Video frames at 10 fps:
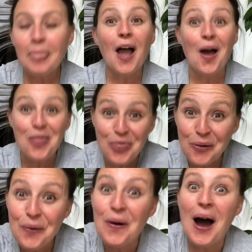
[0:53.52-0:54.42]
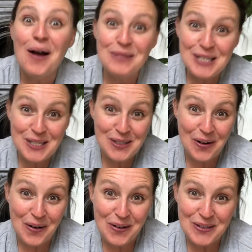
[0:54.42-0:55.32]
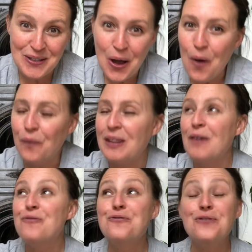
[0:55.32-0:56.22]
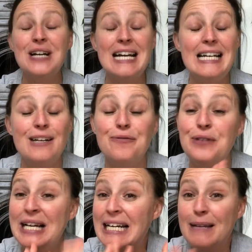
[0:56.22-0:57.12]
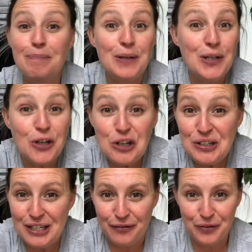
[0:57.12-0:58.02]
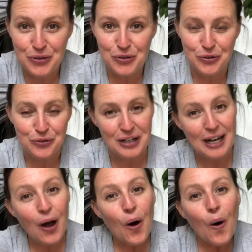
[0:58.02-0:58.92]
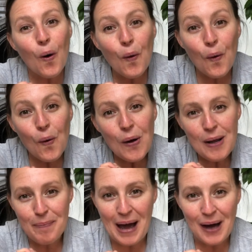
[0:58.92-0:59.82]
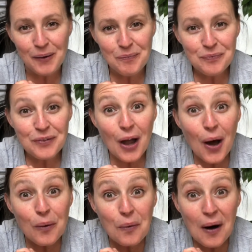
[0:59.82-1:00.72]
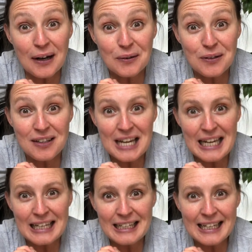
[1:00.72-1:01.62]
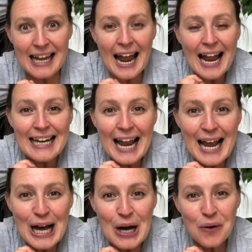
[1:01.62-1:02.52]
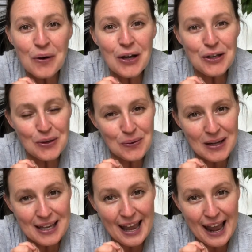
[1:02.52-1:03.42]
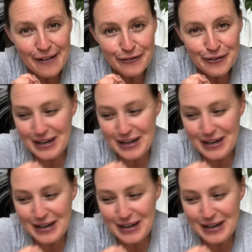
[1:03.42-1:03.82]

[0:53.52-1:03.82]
I thought I would start with a really beautiful story all about a wild thing and how you can care for